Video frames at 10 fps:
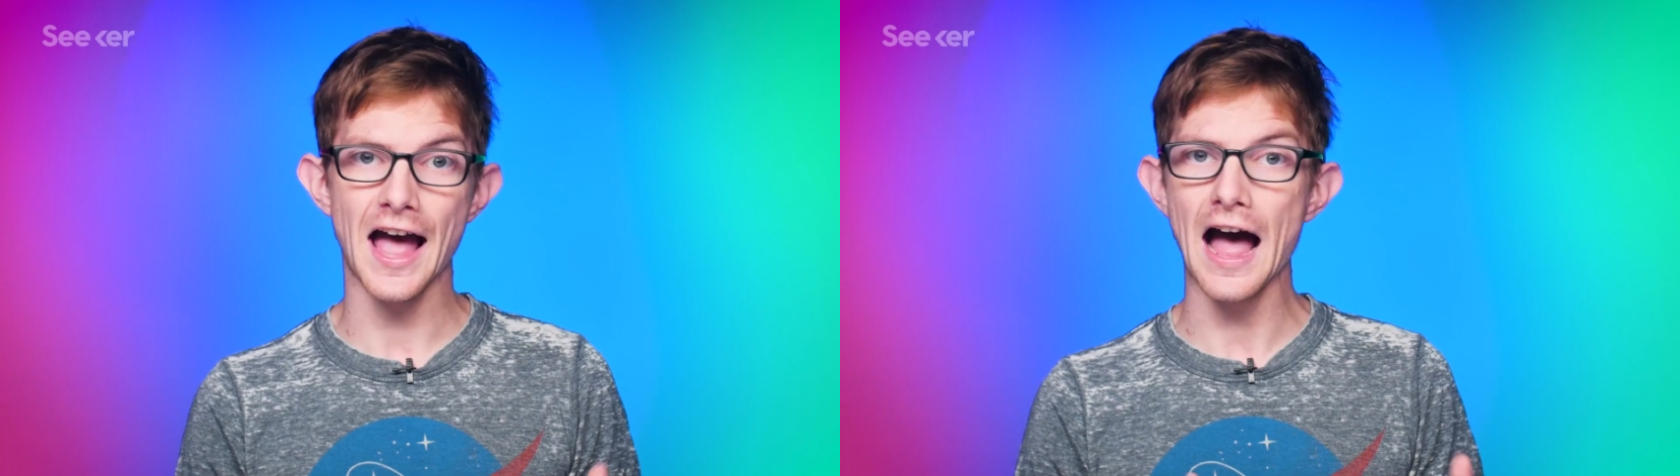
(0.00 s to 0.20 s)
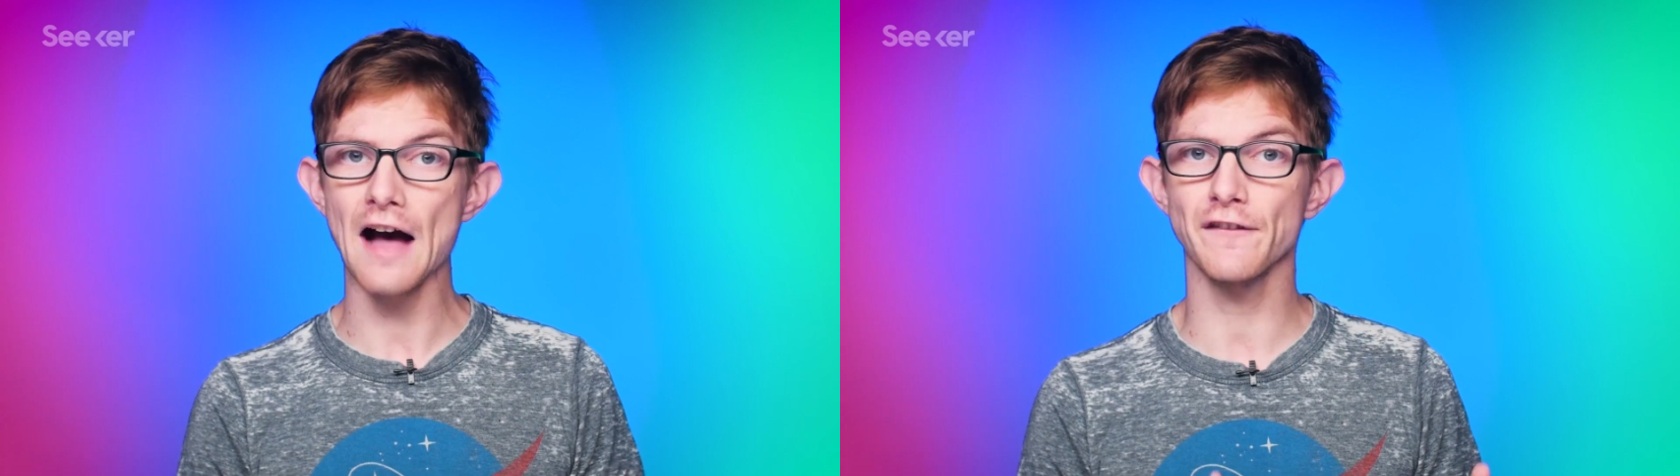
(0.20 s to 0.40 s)

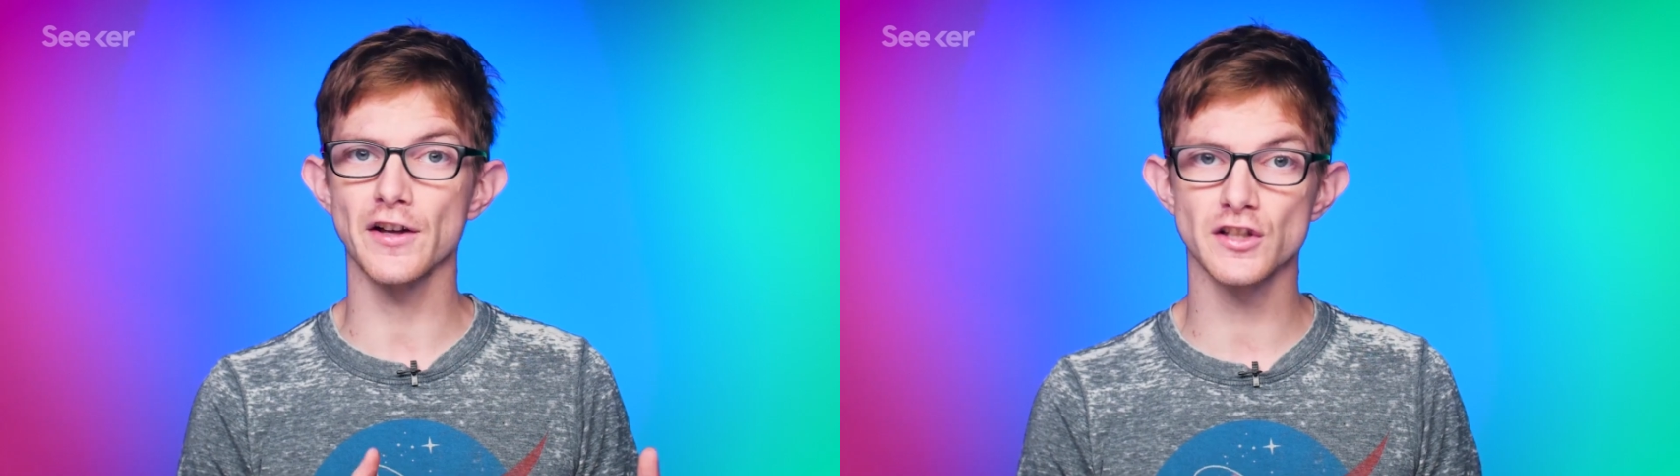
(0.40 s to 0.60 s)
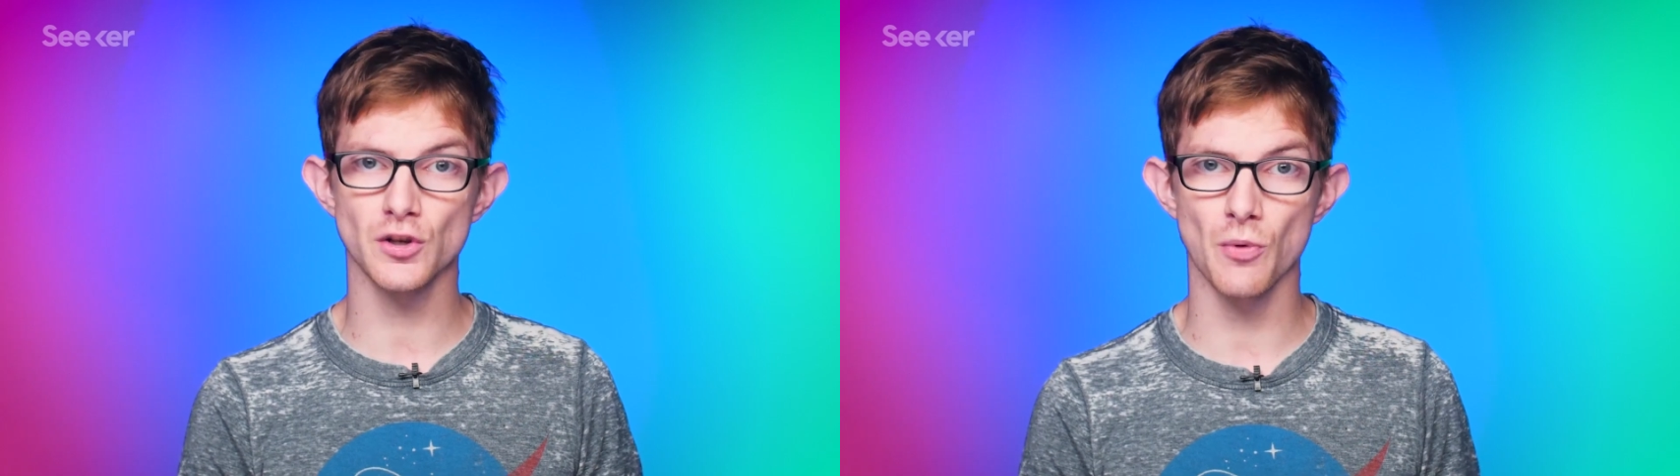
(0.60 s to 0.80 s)
half
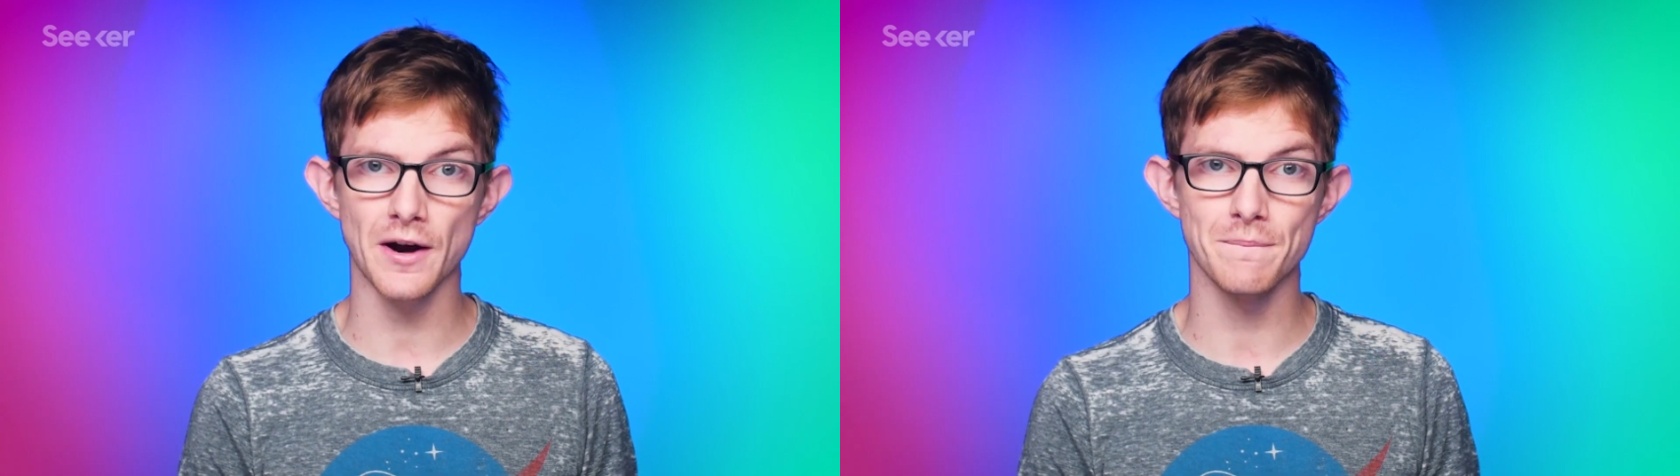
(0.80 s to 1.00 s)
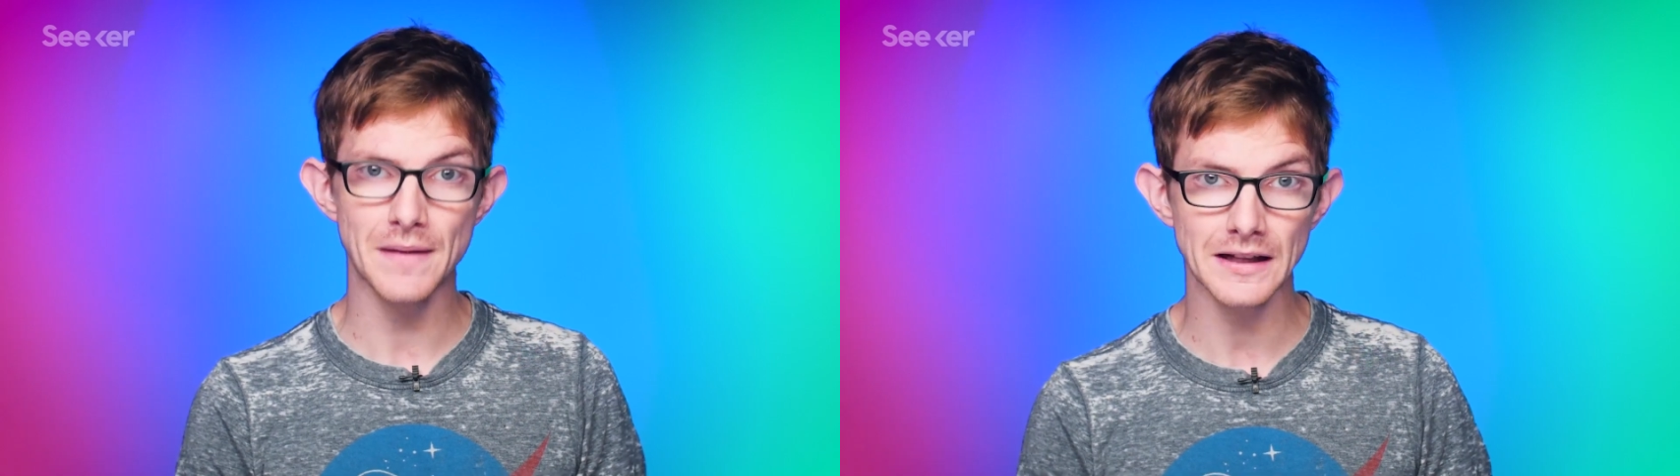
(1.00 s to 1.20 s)
a
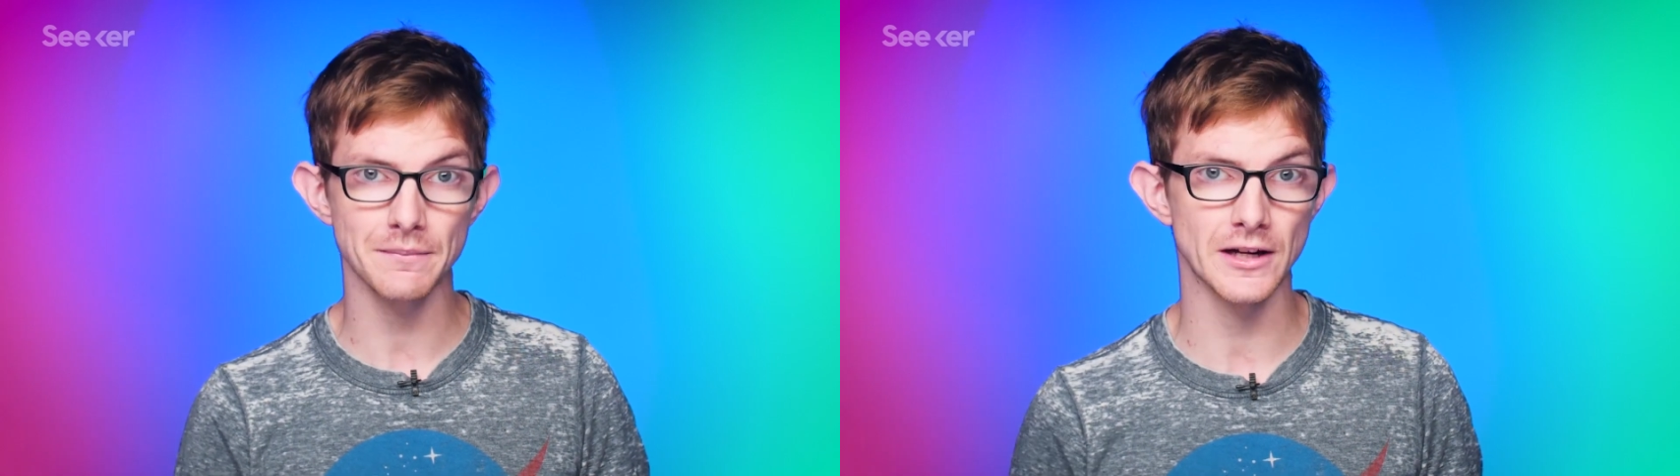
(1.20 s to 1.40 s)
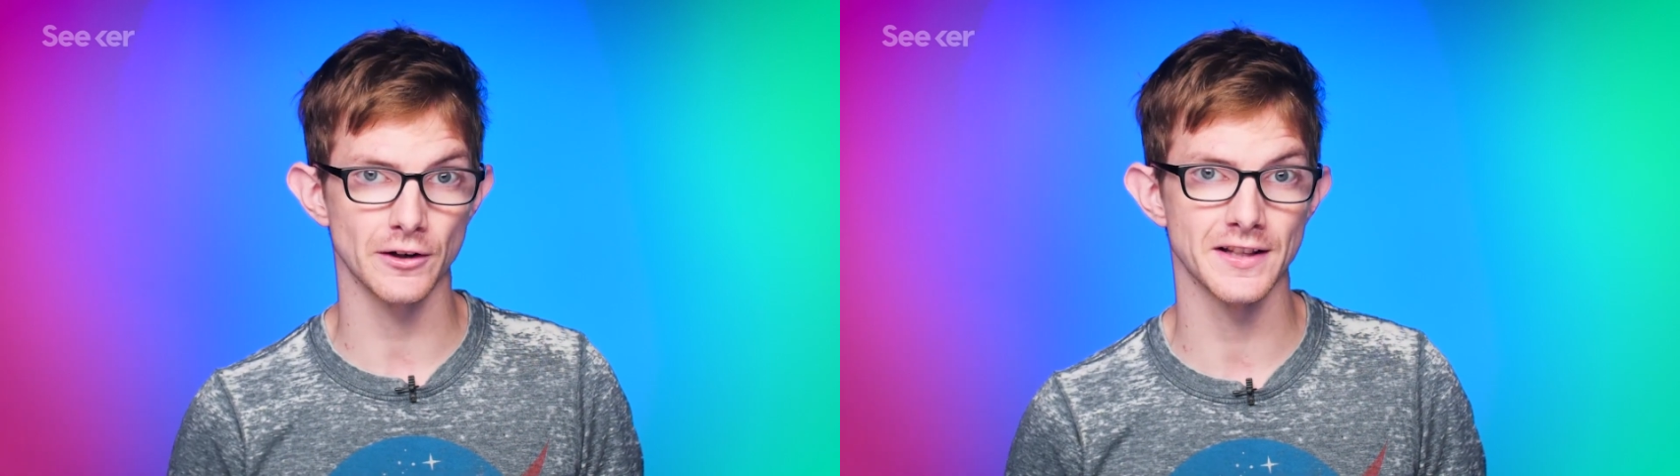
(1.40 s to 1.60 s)
square
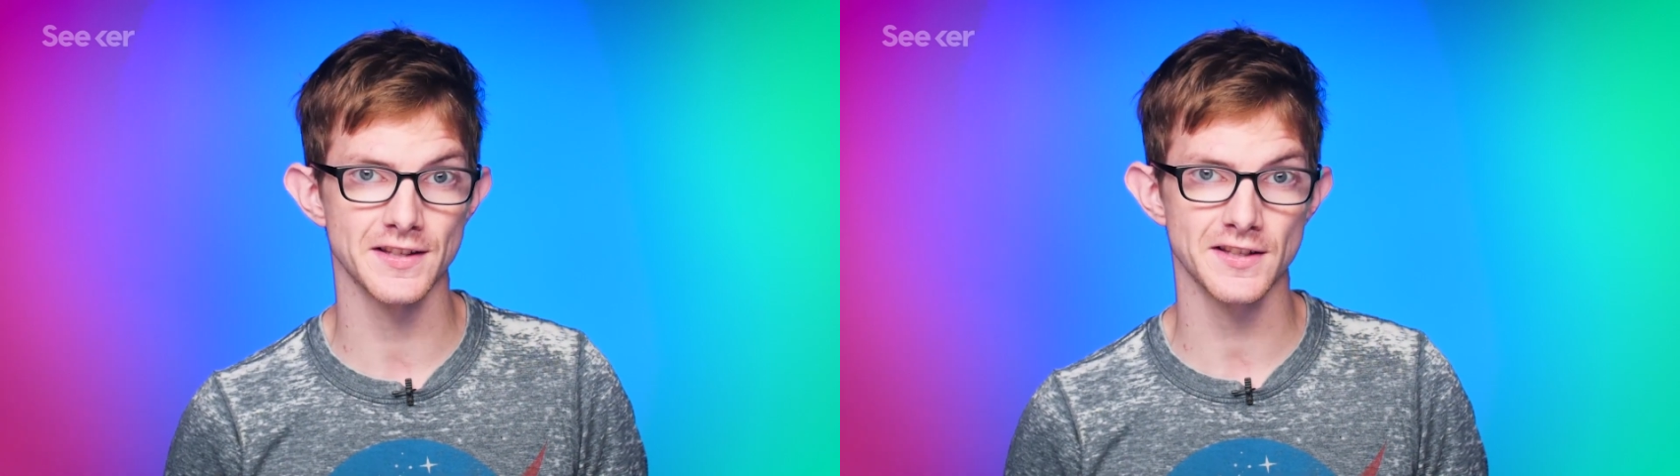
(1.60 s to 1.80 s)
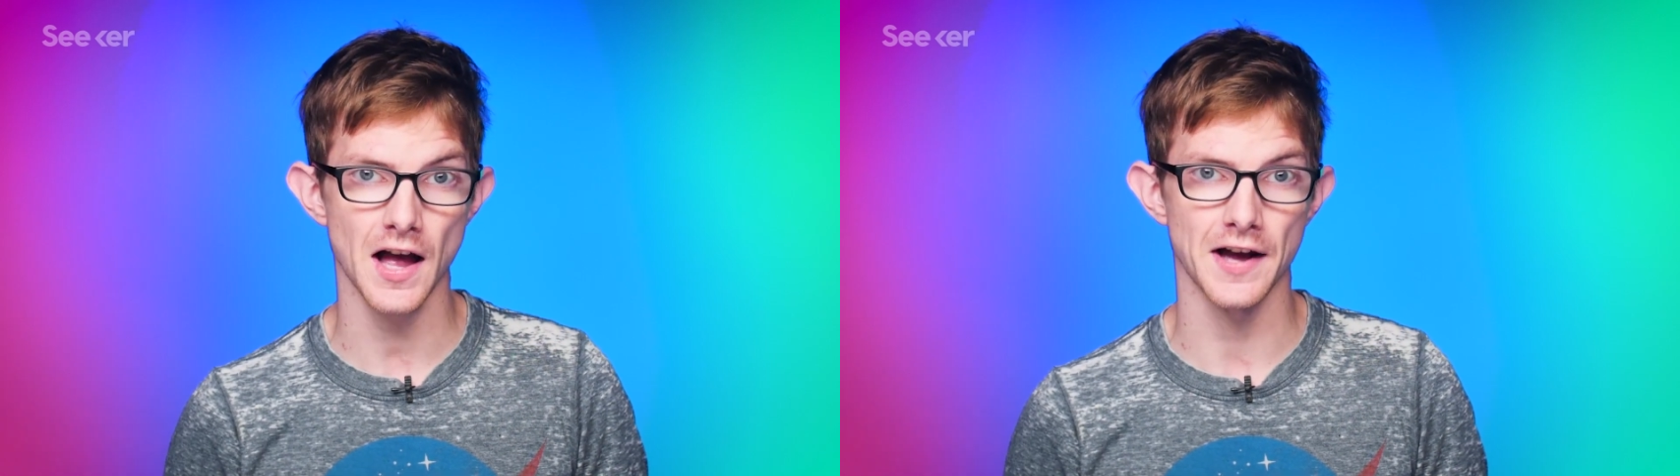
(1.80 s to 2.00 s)
millimeter in
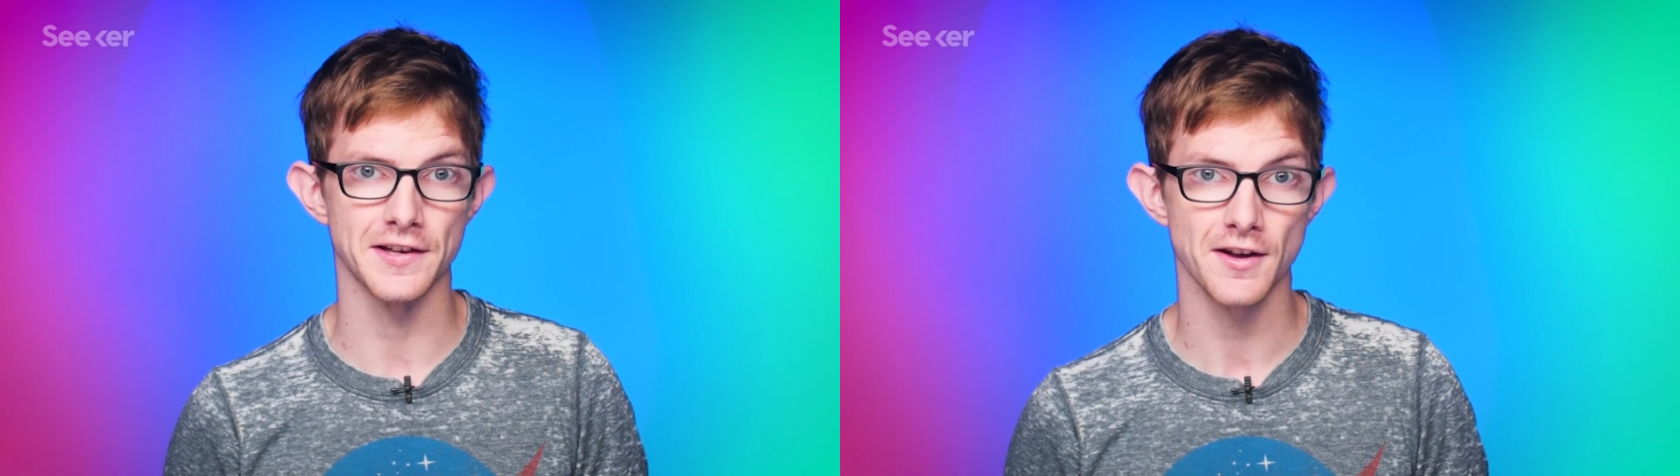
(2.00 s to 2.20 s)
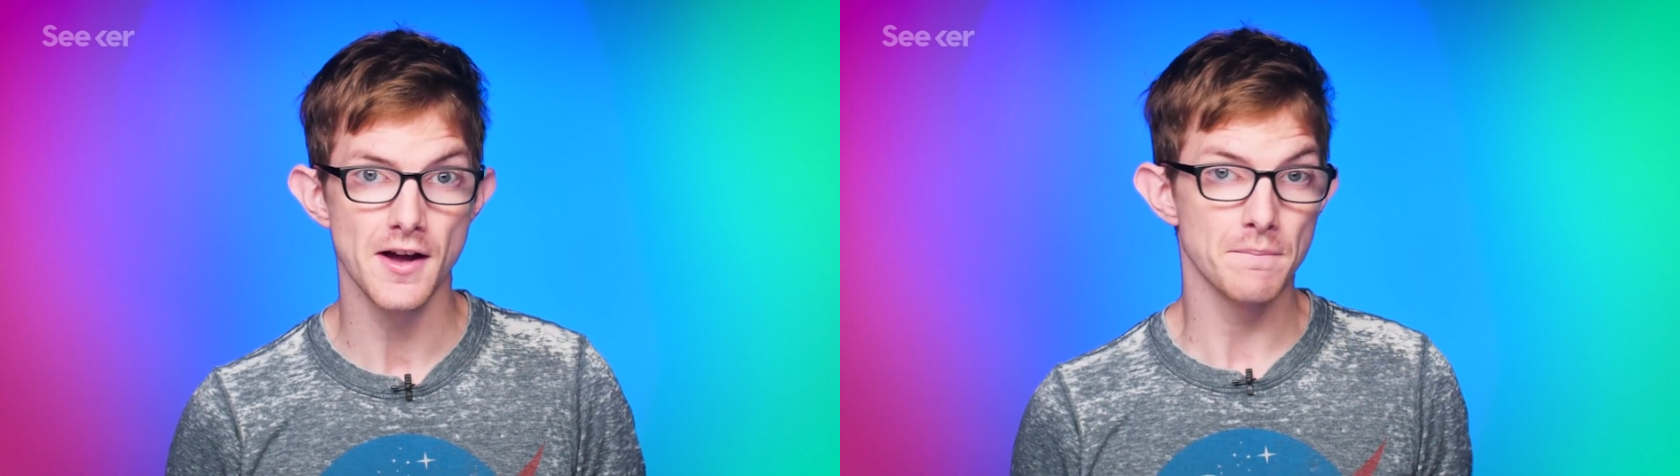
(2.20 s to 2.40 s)
size,